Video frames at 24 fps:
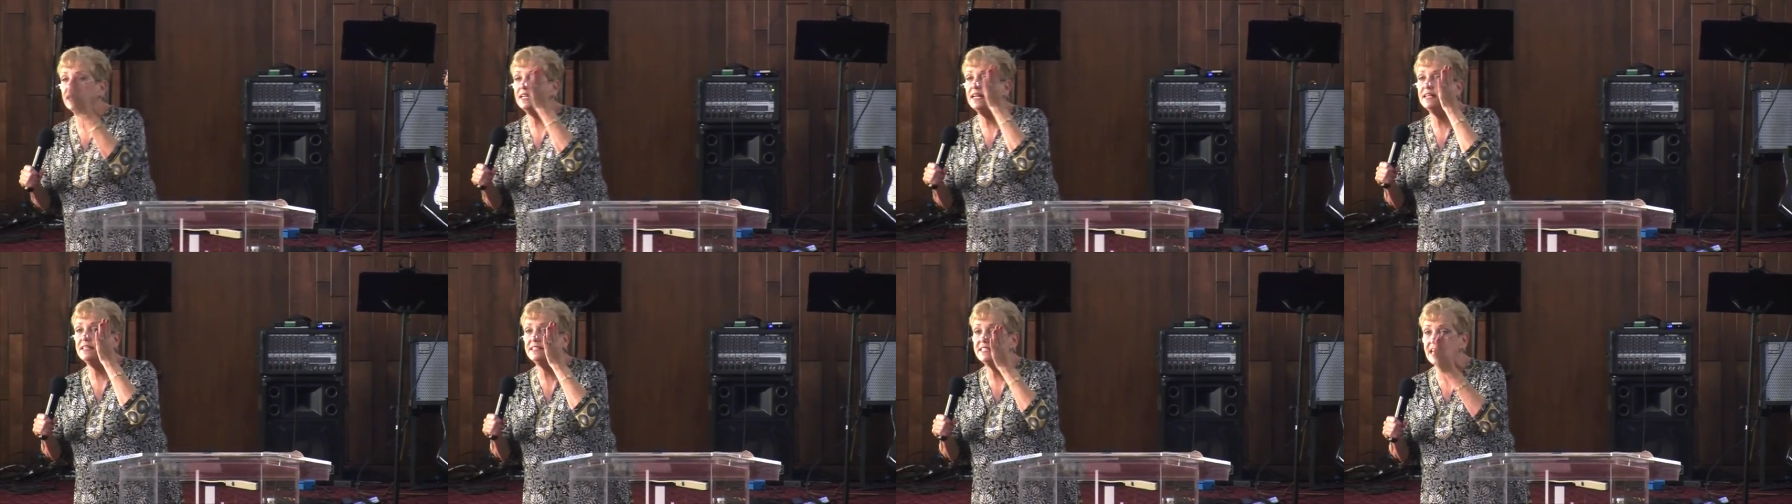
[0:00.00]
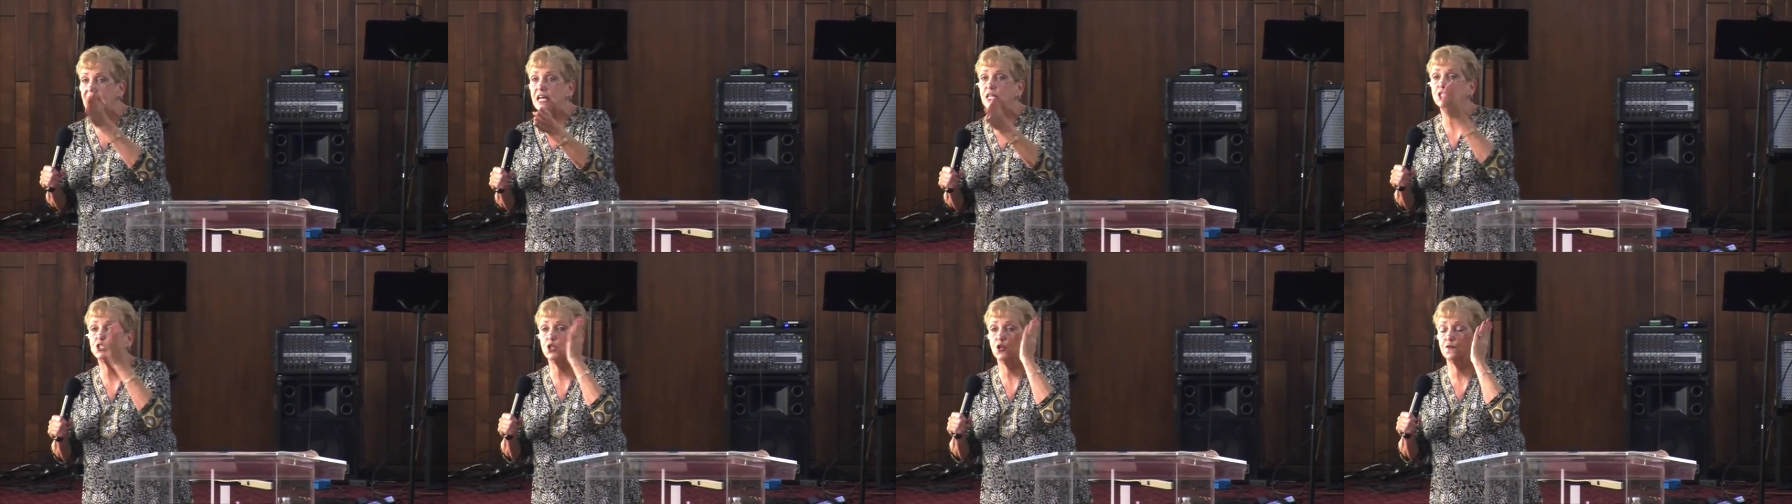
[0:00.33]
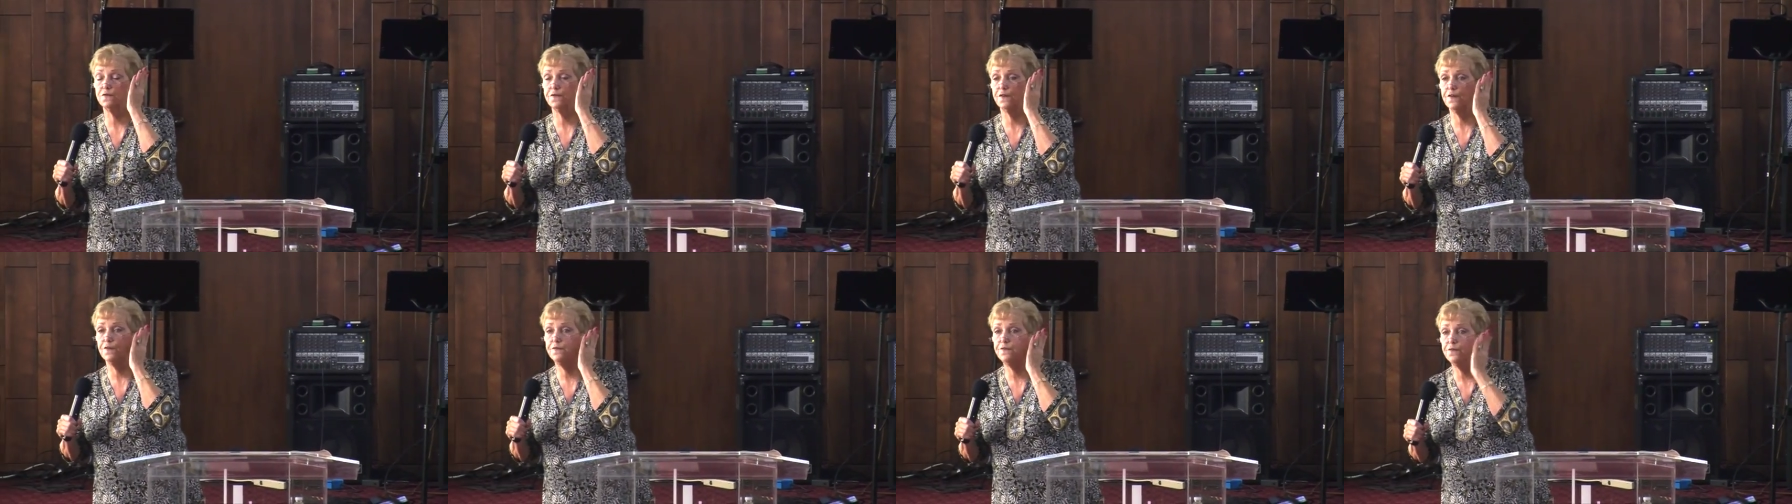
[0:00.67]
in a
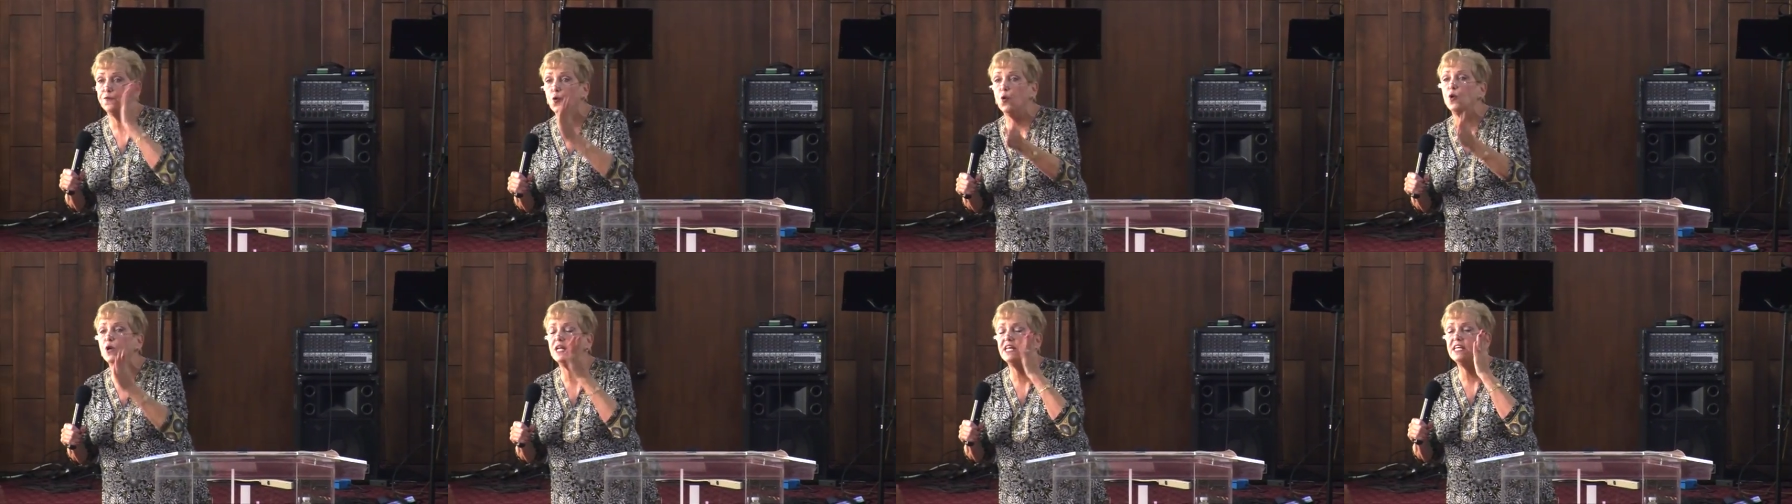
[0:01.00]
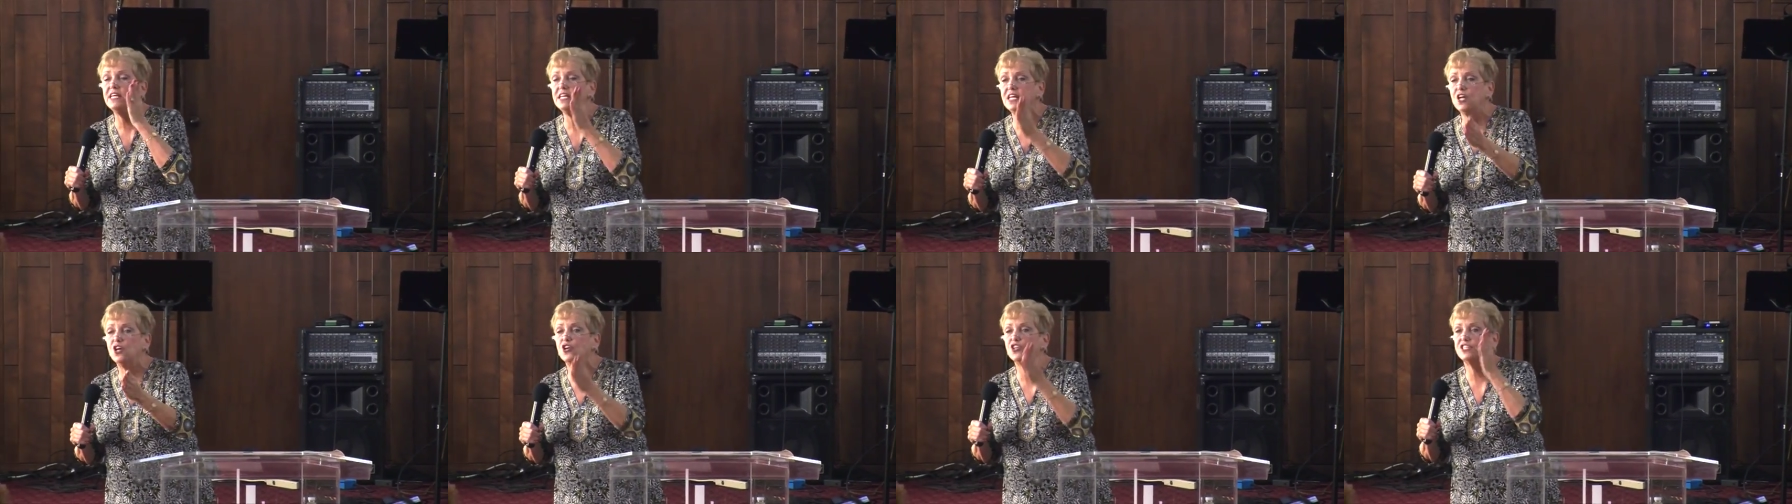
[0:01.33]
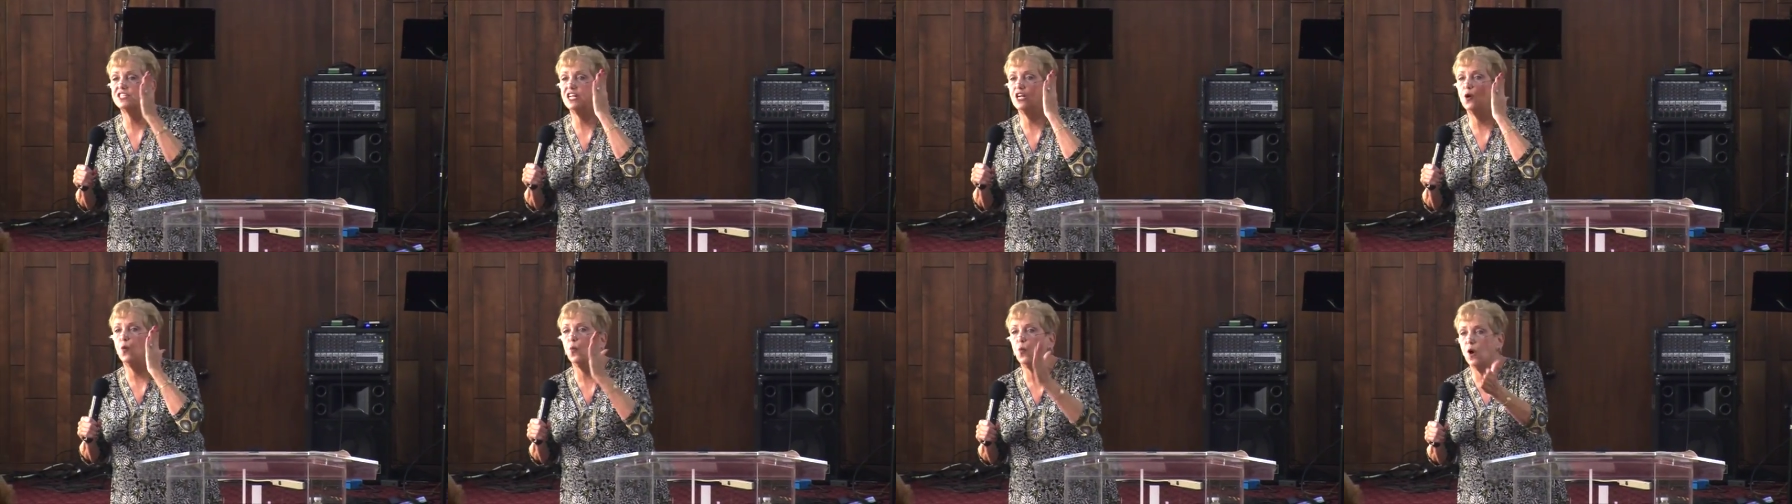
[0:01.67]
desert for 40
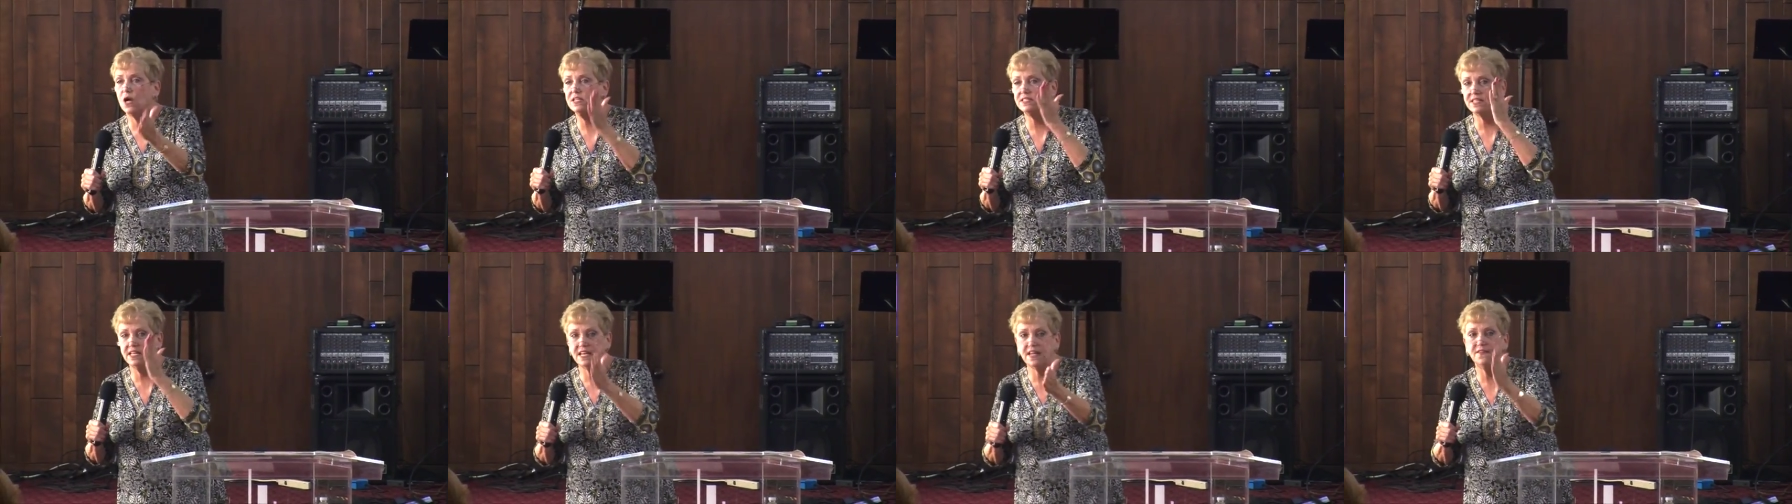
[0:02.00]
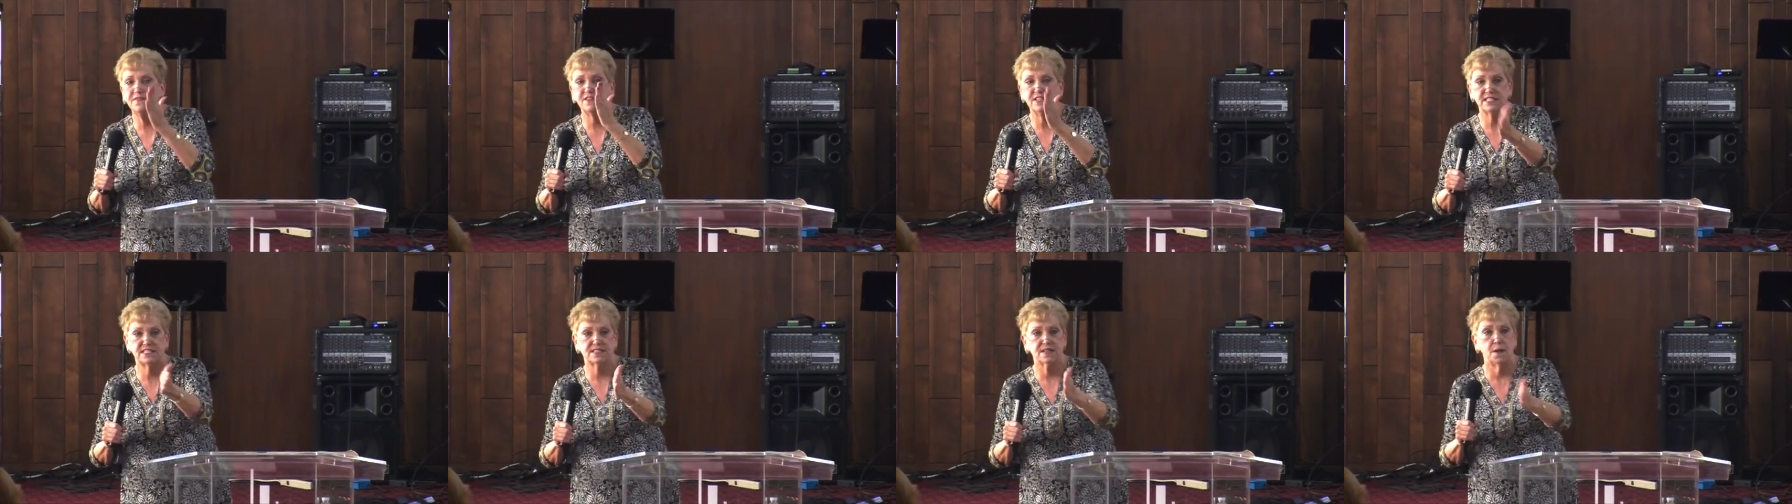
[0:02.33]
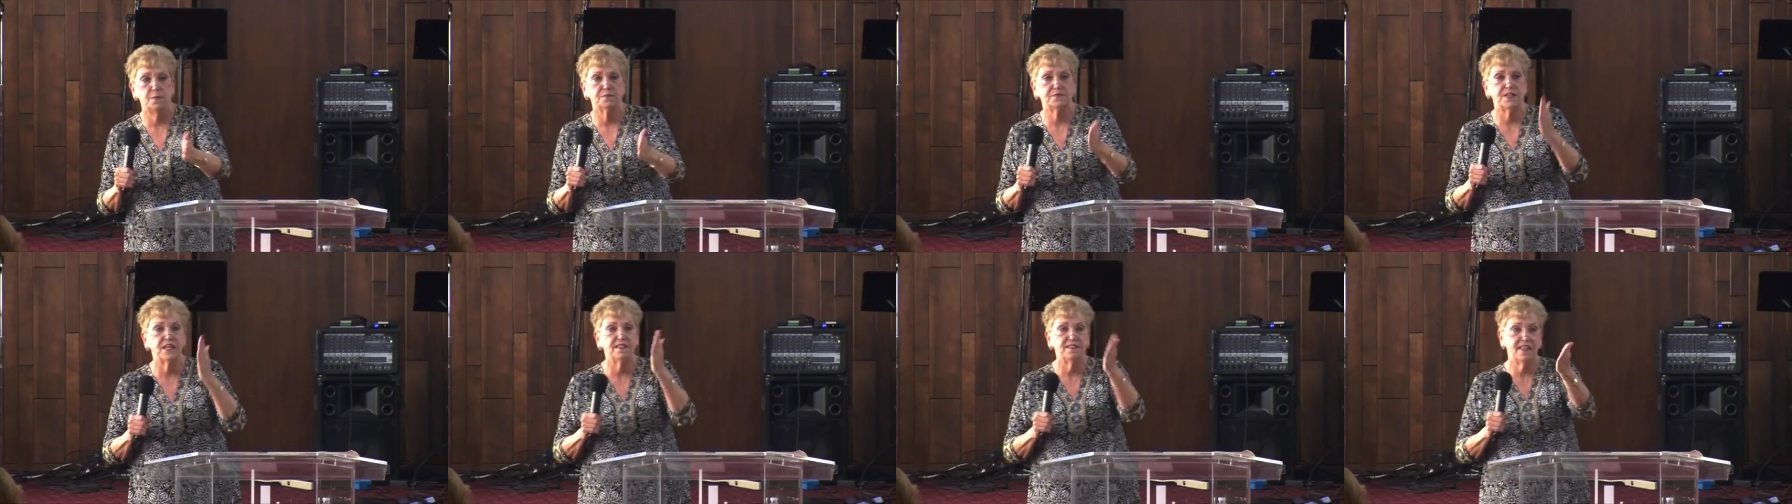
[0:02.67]
years and it wasn't even
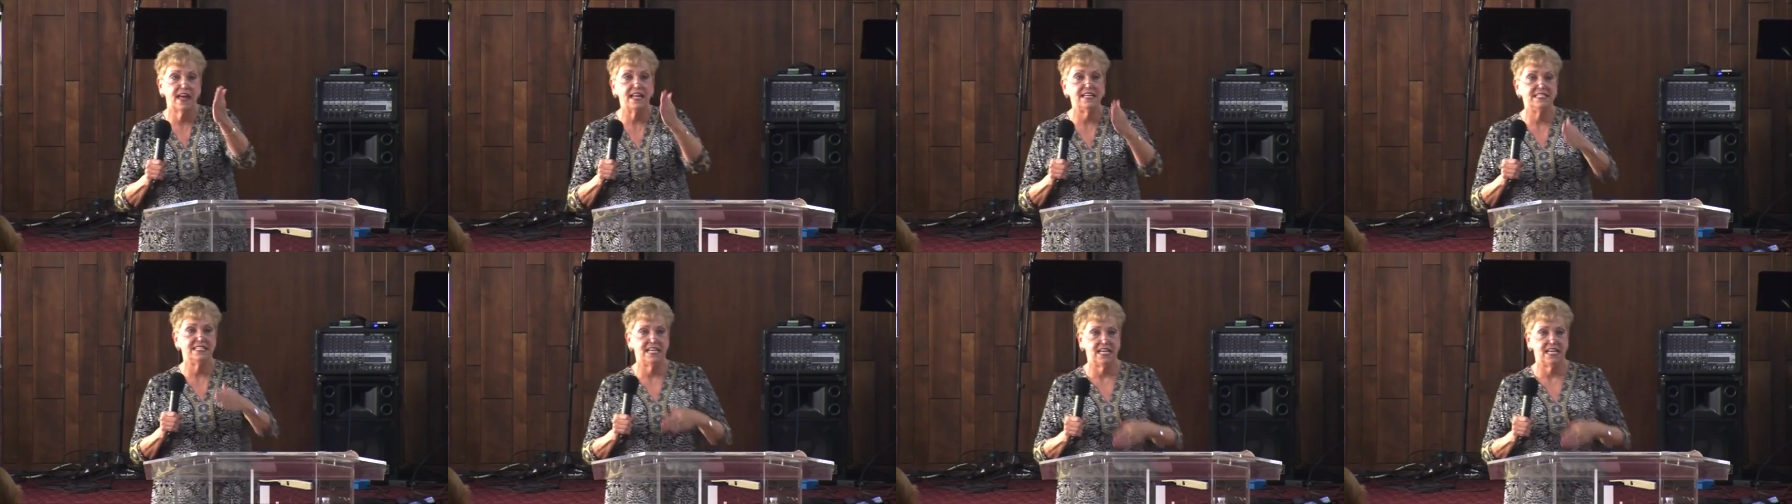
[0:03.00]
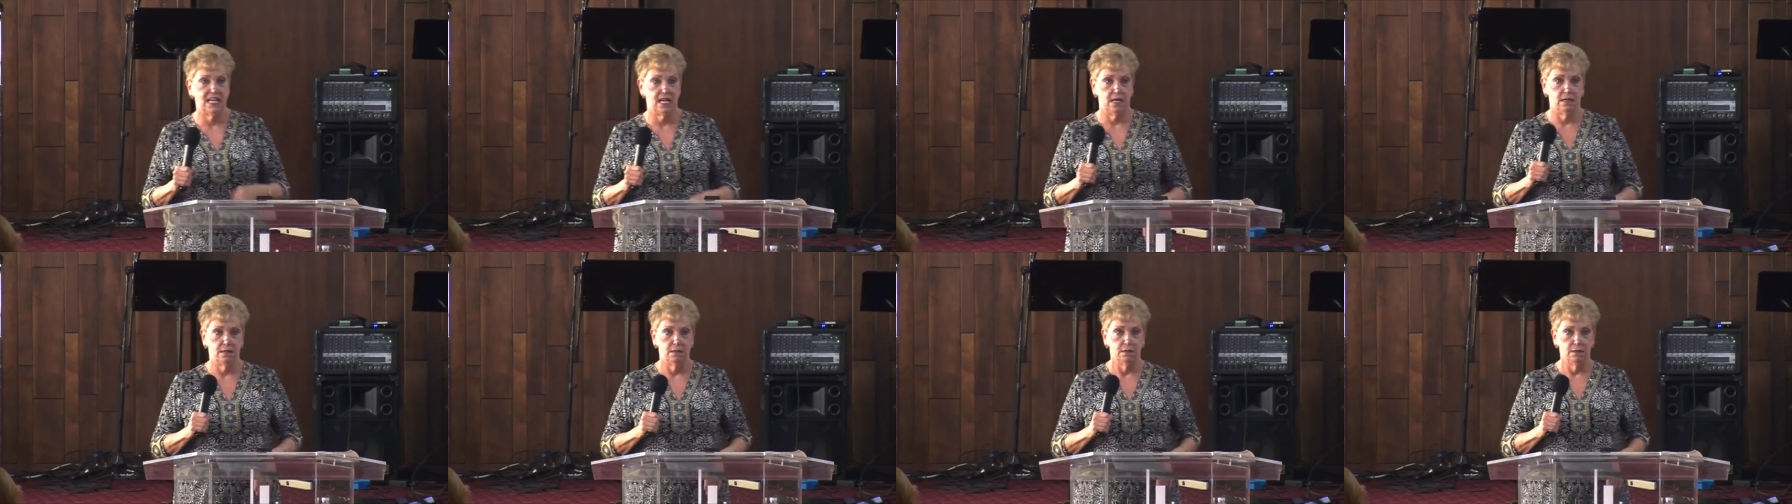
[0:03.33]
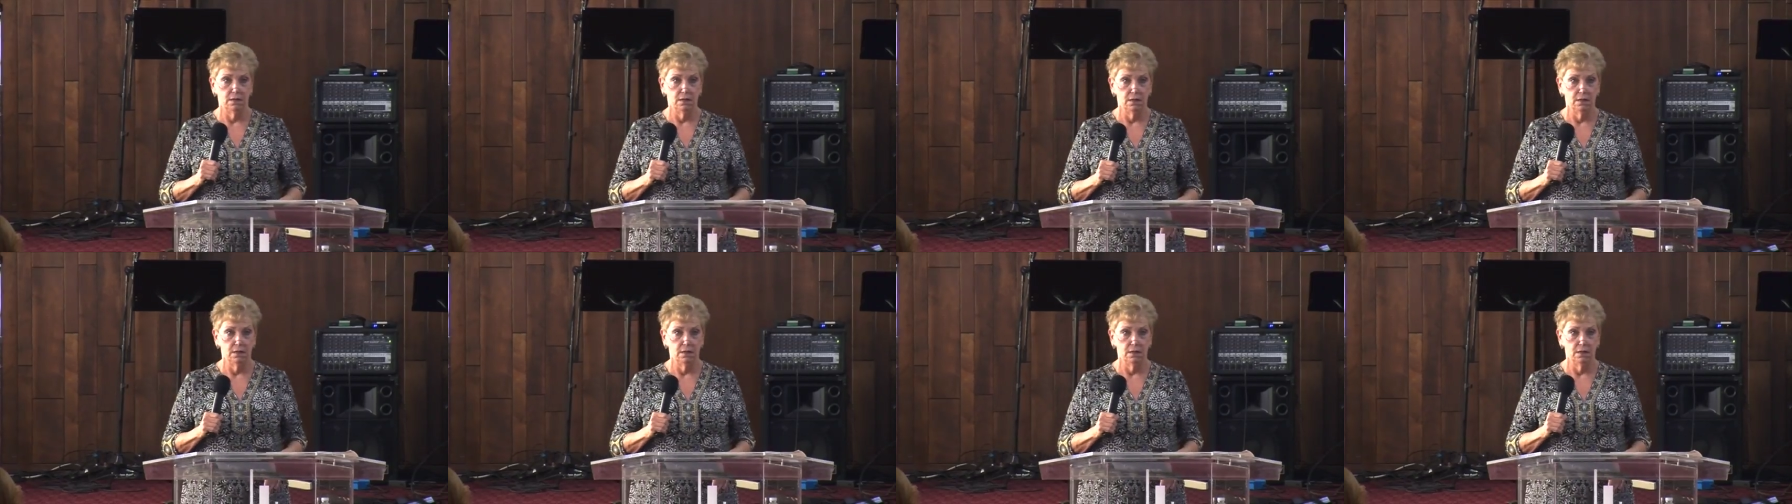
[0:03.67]
something they did?